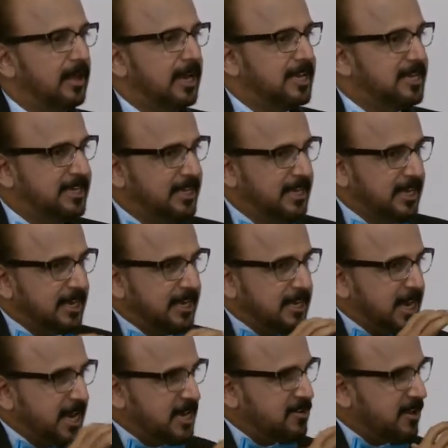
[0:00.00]
It
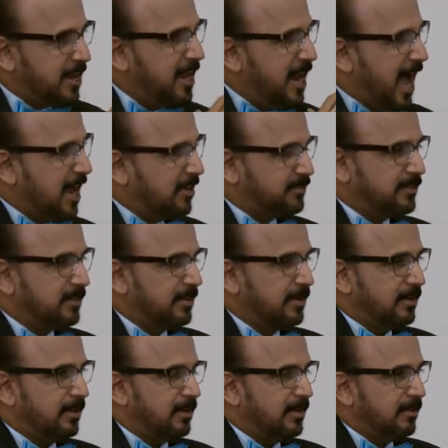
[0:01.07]
didn't recognize,
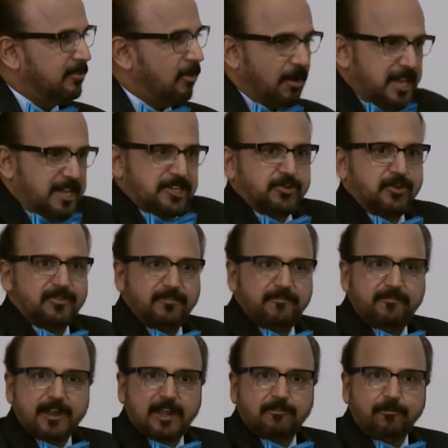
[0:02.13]
auditors
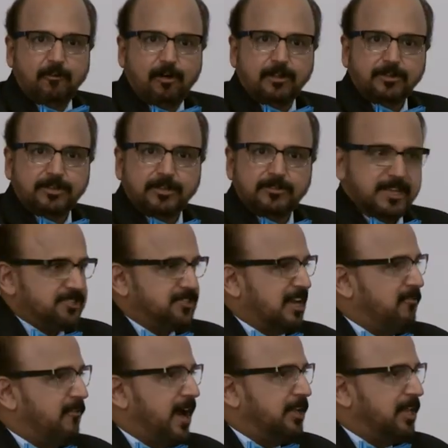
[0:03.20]
were at fault, they
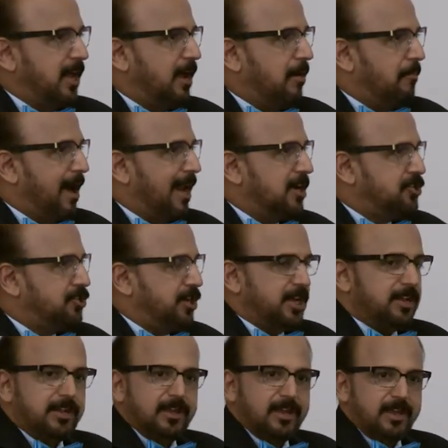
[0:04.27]
certified the balance
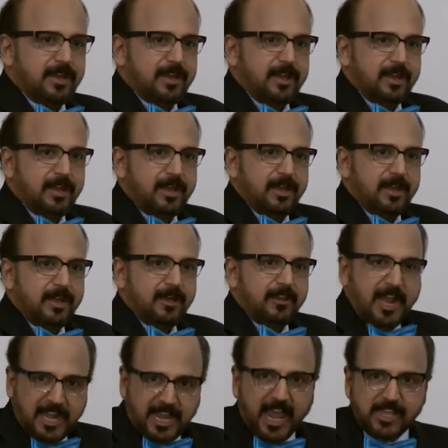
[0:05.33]
sheet.
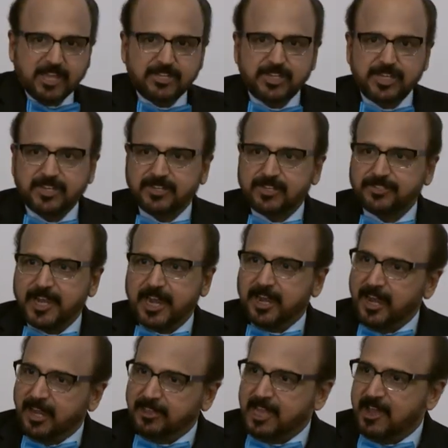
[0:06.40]
Rating agencies, as I
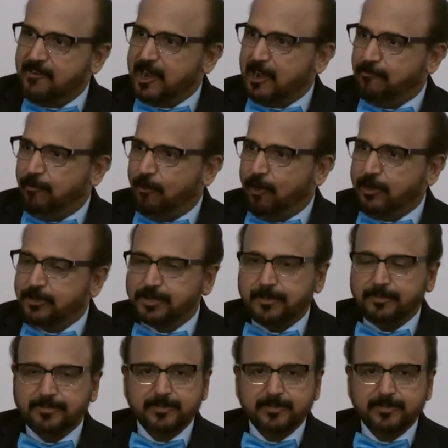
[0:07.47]
said, they were at fault.